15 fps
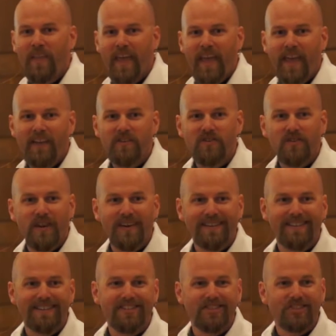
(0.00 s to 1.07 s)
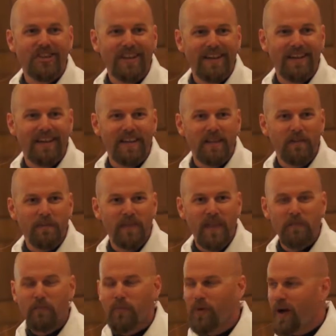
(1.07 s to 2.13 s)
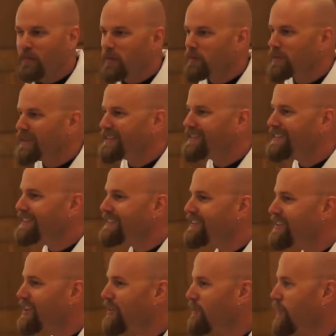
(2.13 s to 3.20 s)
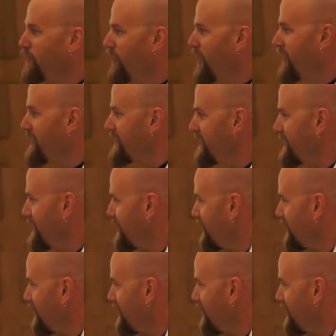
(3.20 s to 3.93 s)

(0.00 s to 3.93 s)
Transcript: they had tried to chain him, they probably didn't confront